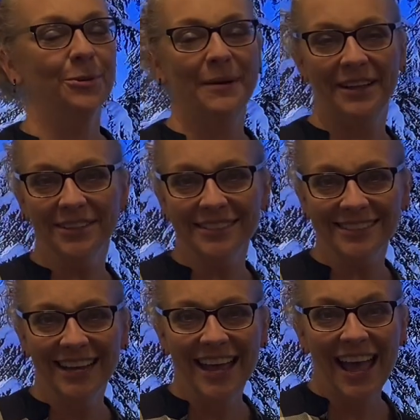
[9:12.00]
Bells,
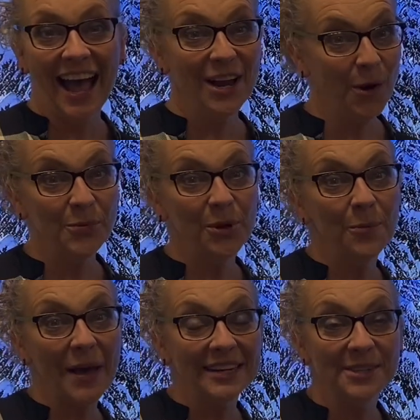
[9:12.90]
I hope you go
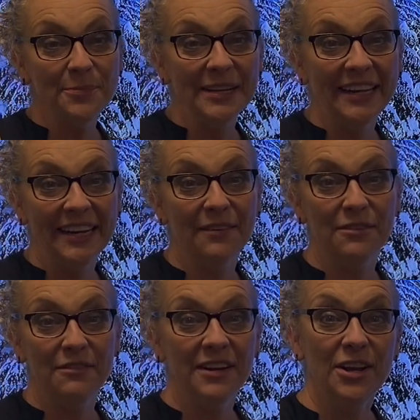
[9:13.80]
back to the beginning of the
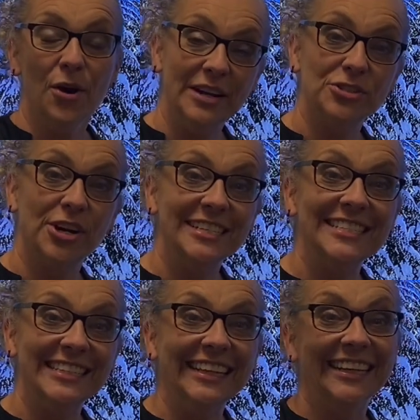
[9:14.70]
video and try
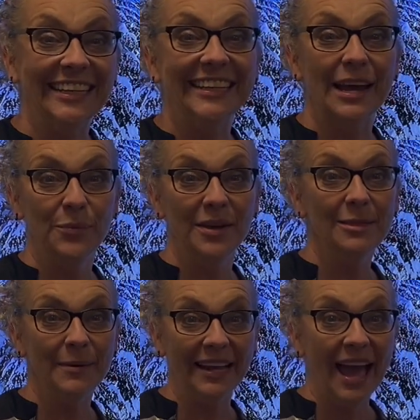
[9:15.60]
singing it again with
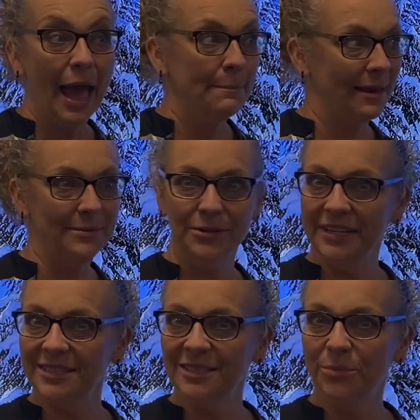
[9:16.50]
me. Maybe you'll
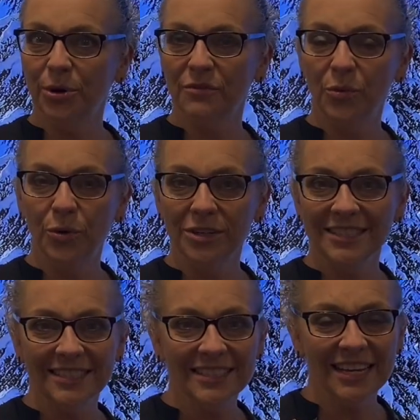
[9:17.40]
get some more of the words
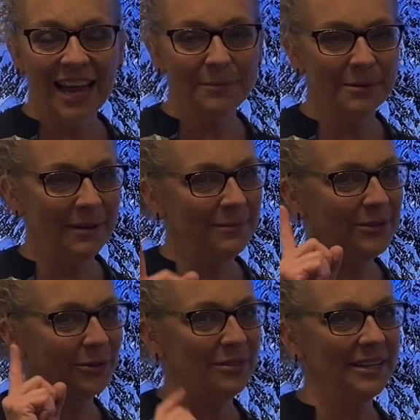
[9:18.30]
this time, and maybe
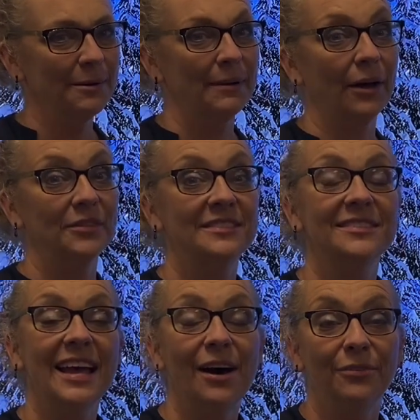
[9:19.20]
you'll think about the
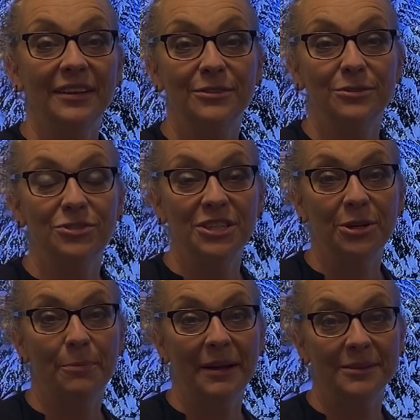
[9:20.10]
sound that those jingle
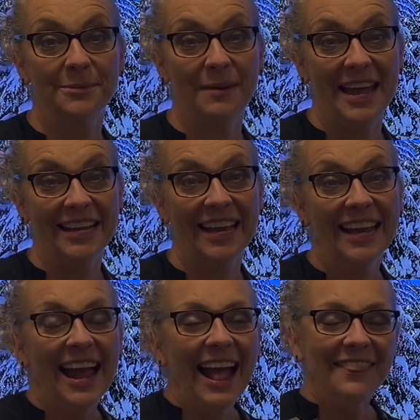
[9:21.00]
bells make.
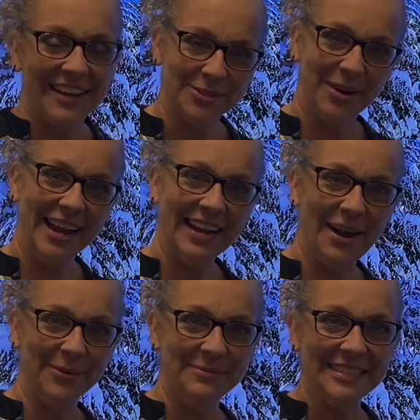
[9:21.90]
Thanks for hanging out
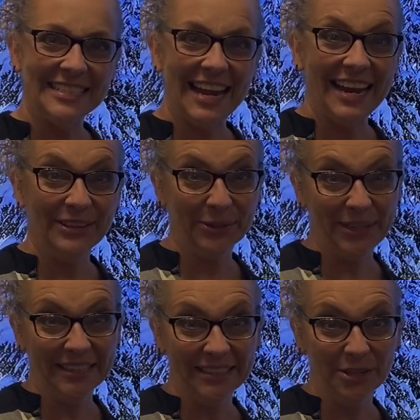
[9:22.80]
with me today and learning
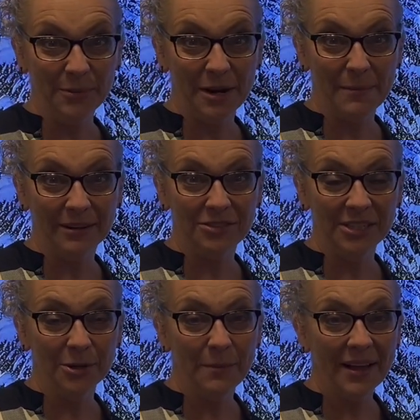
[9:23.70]
a little bit about
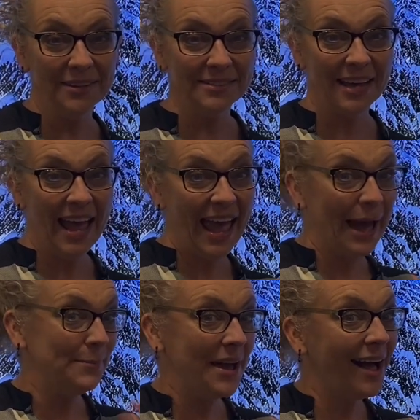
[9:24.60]
jingle bells.
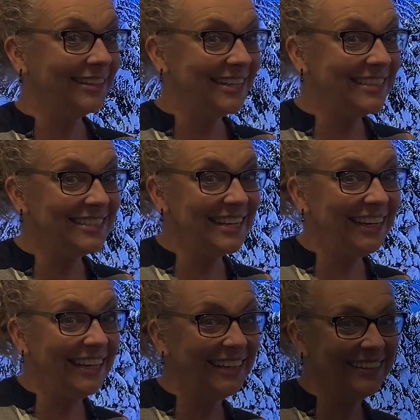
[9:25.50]
Happy holiday
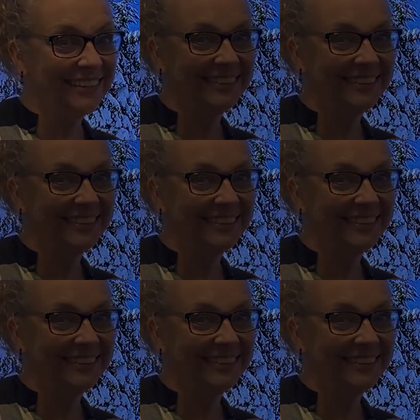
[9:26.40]
singing!